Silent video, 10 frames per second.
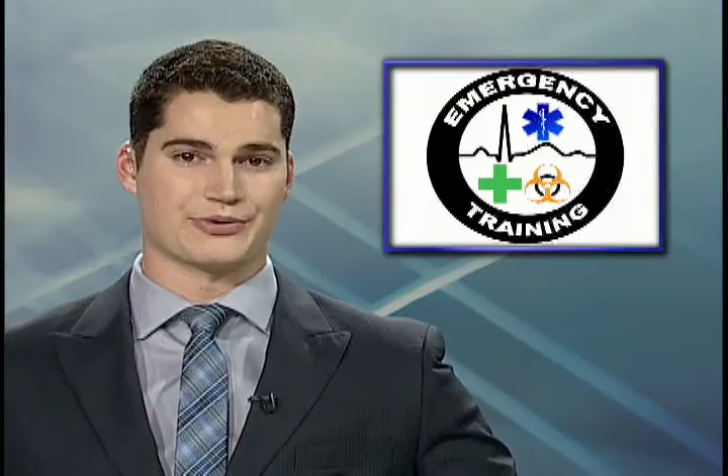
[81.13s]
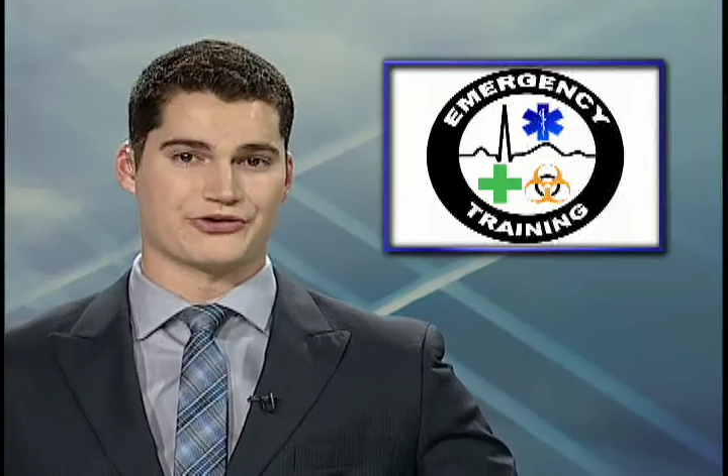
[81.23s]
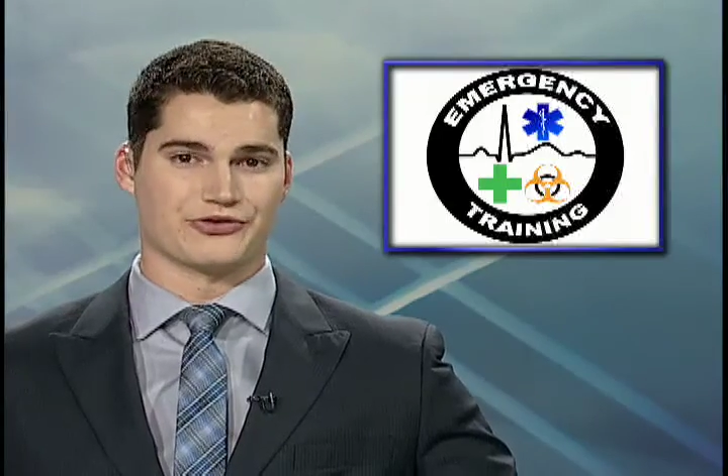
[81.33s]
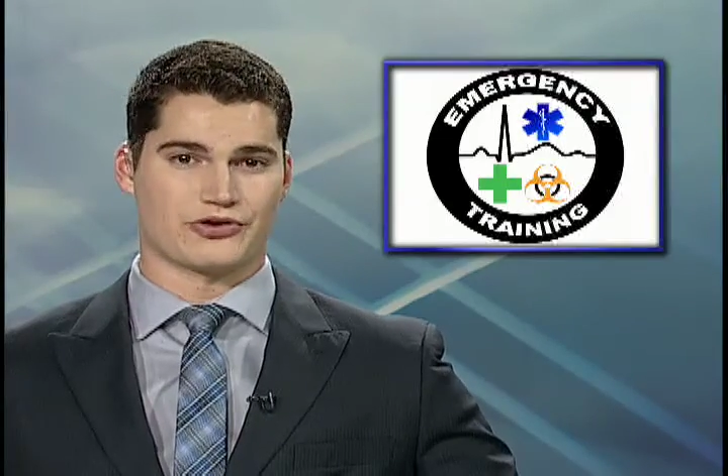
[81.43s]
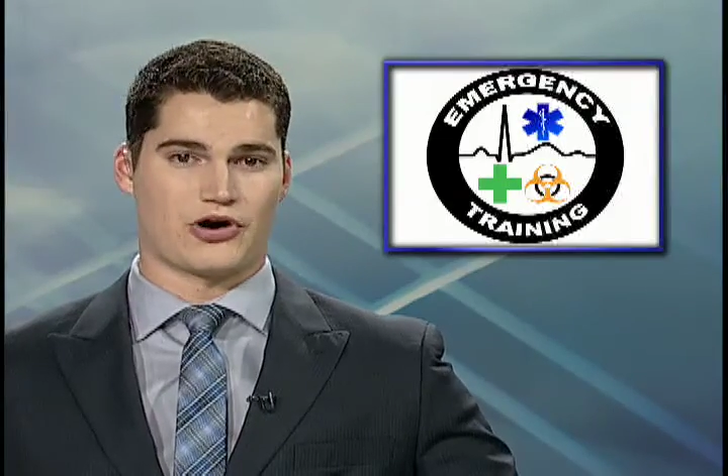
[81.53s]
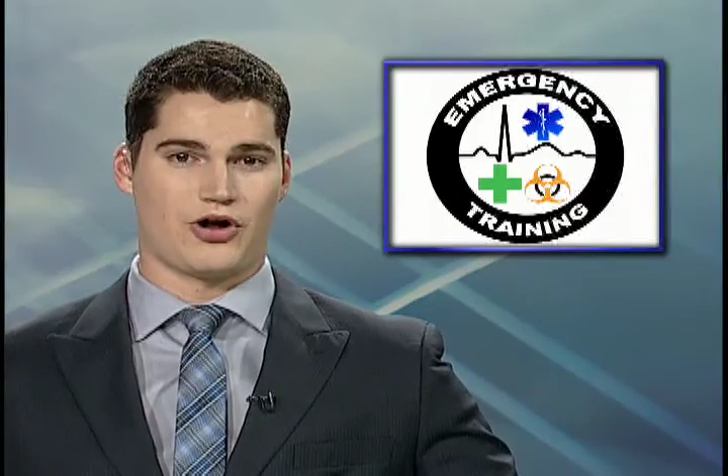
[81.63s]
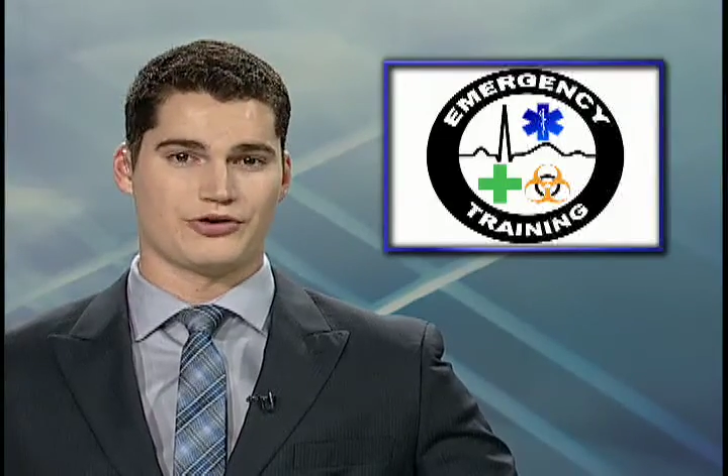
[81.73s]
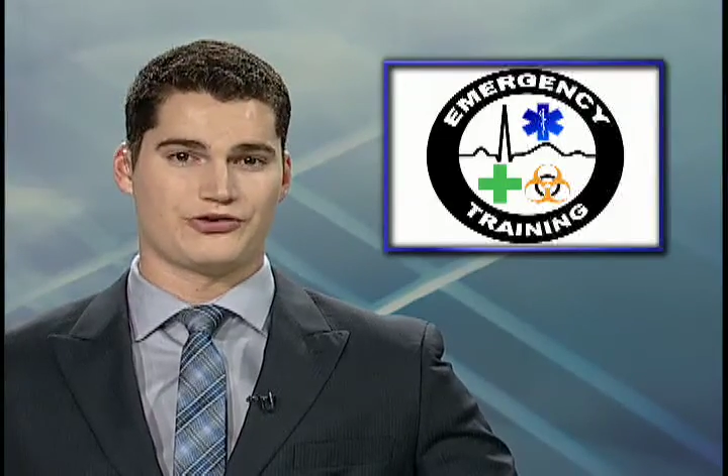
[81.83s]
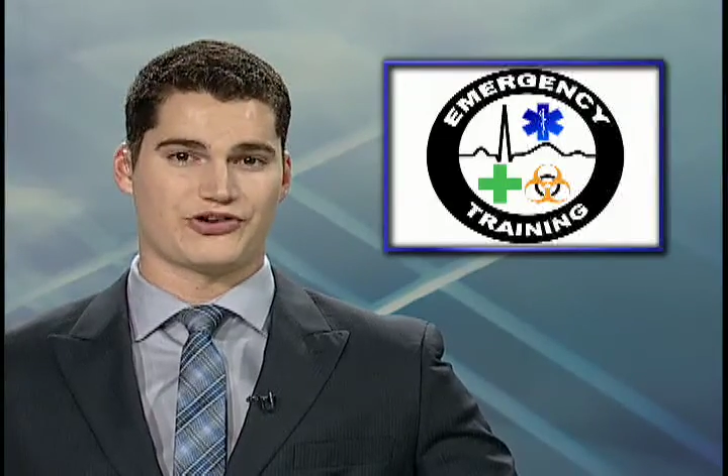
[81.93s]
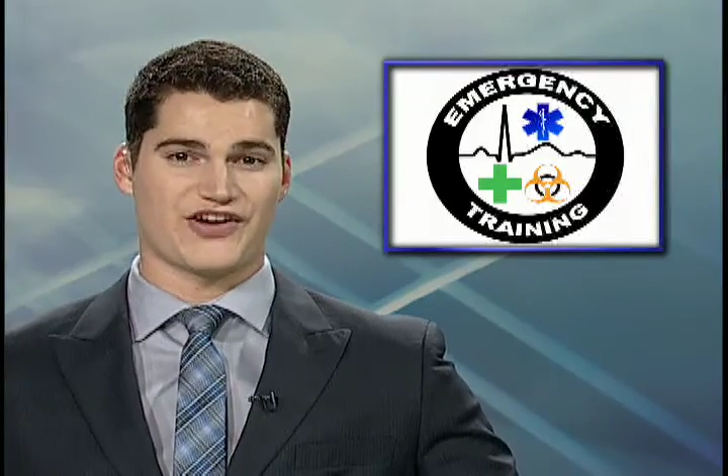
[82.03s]
Regional
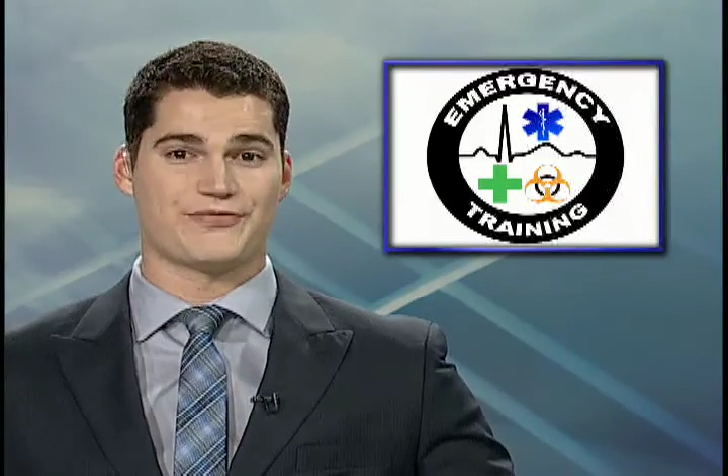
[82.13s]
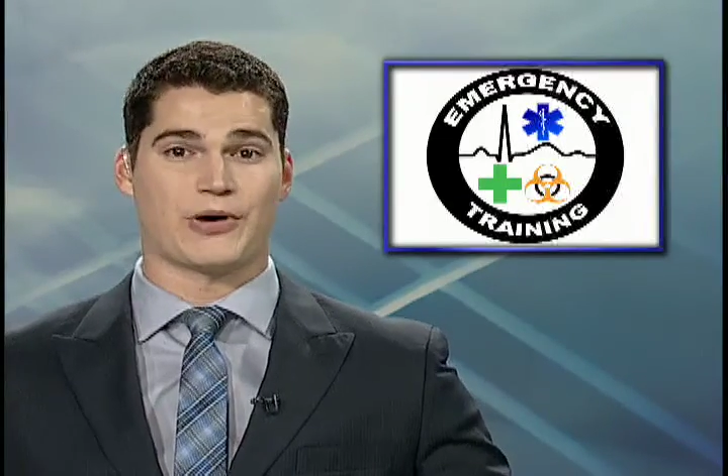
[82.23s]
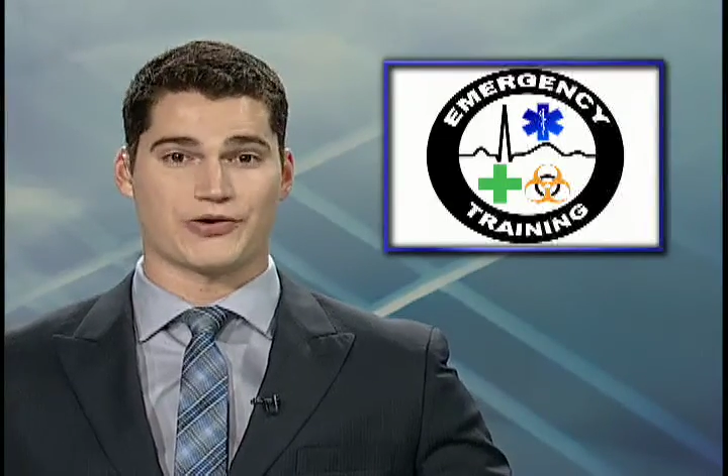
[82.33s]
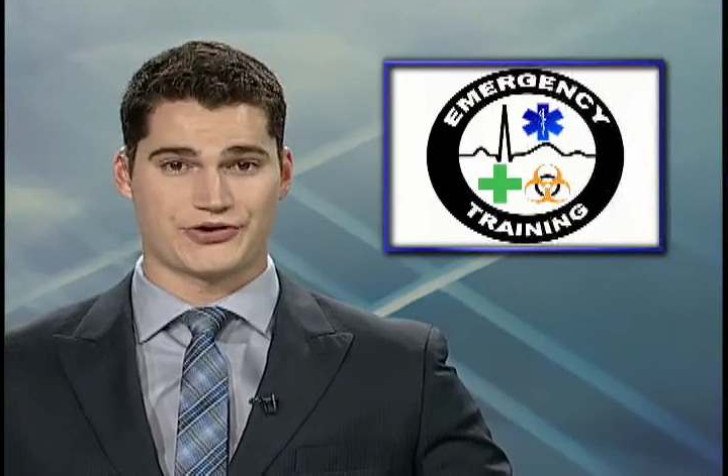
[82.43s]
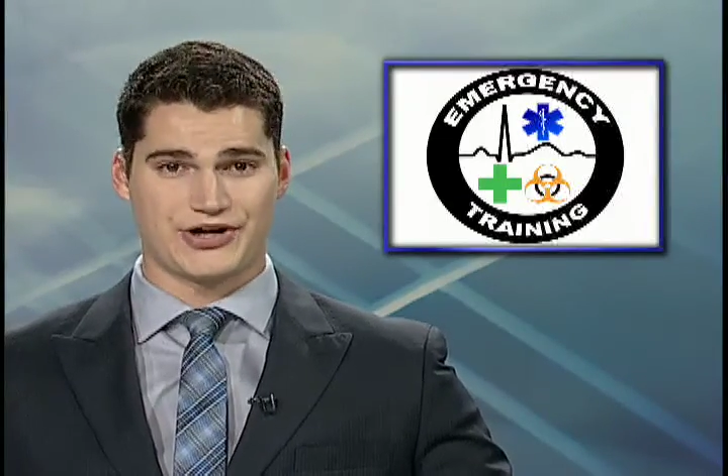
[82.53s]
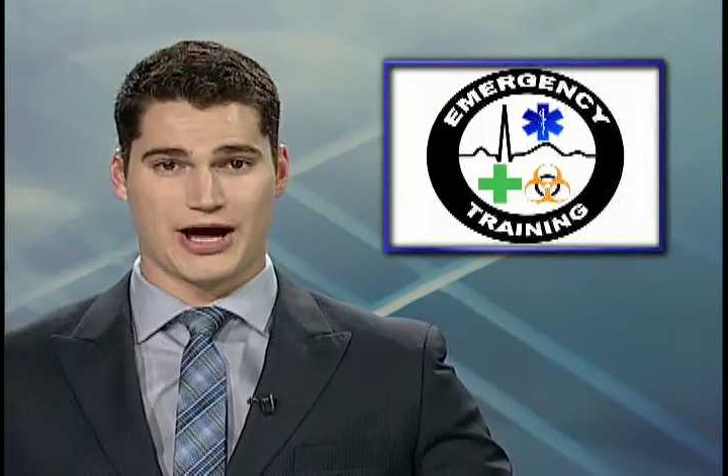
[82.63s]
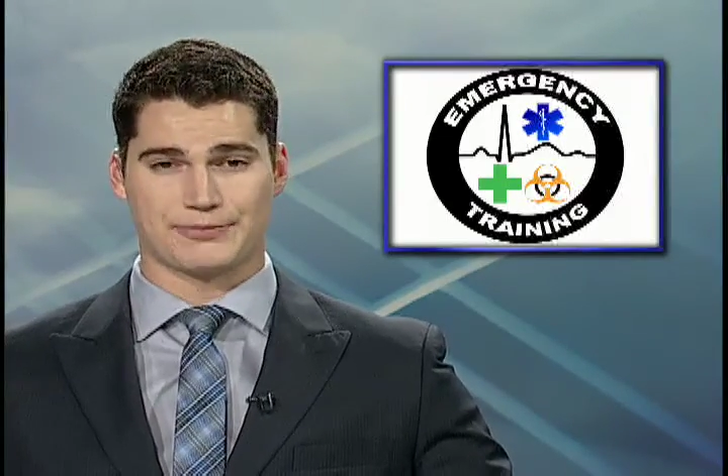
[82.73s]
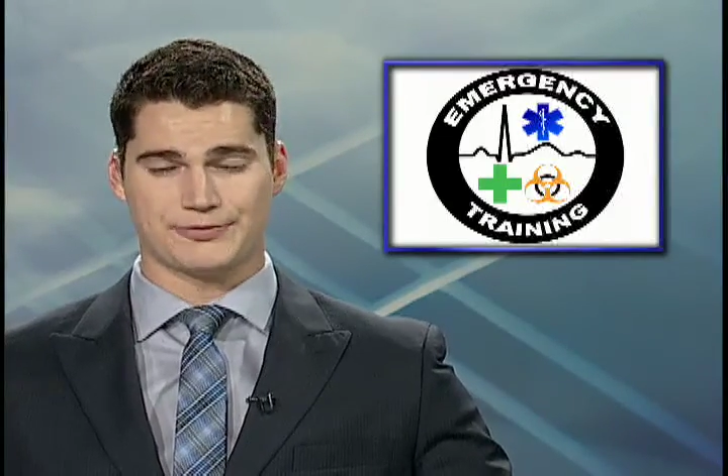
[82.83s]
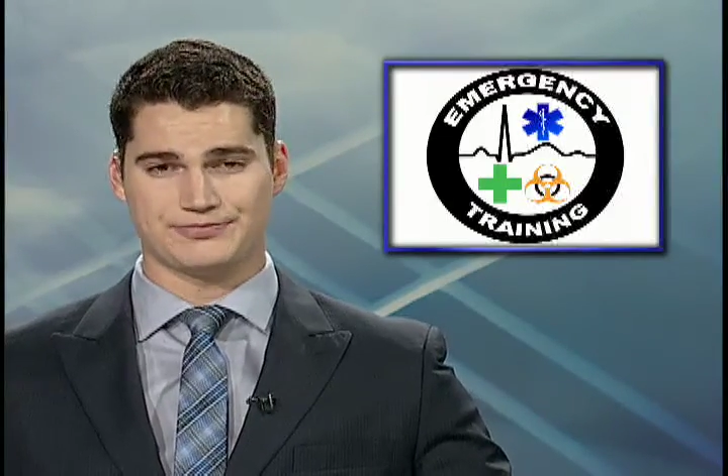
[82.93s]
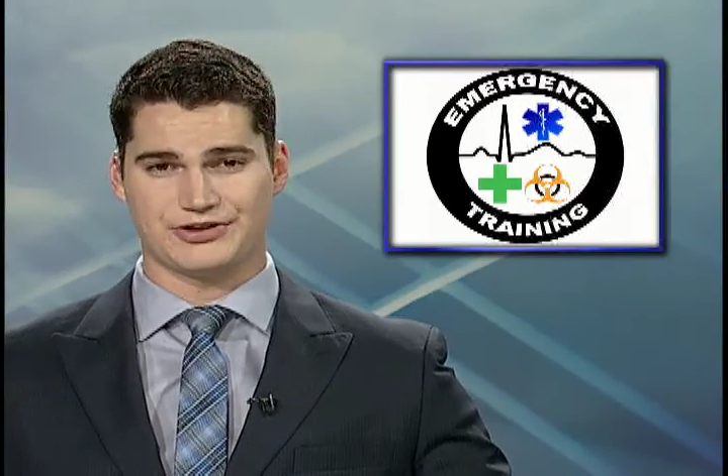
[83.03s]
College have partnered up.